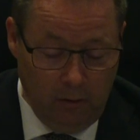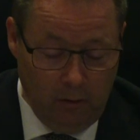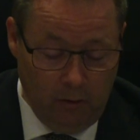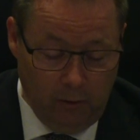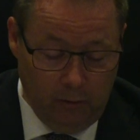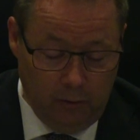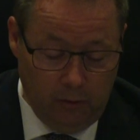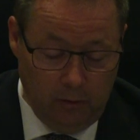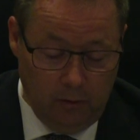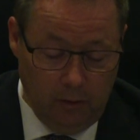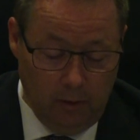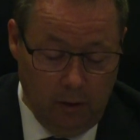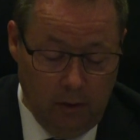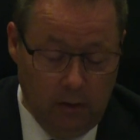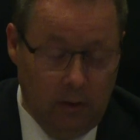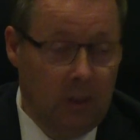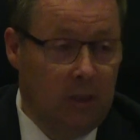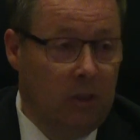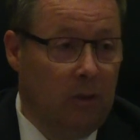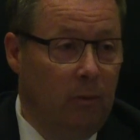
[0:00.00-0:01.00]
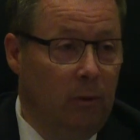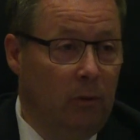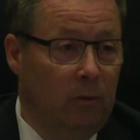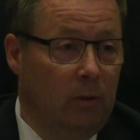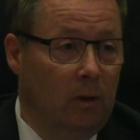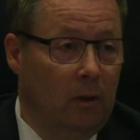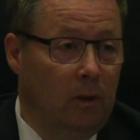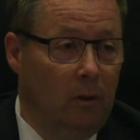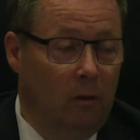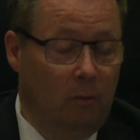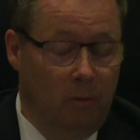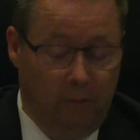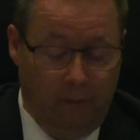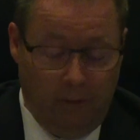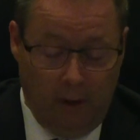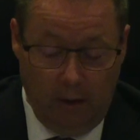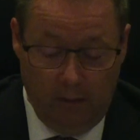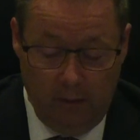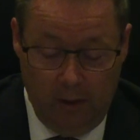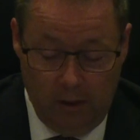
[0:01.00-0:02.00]
euros, distributed over
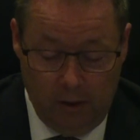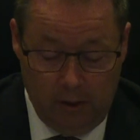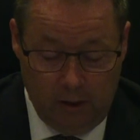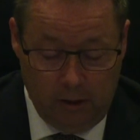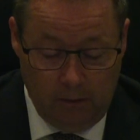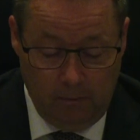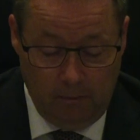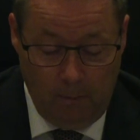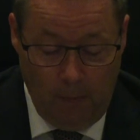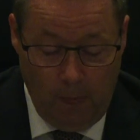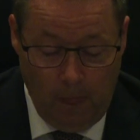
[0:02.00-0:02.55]
five years.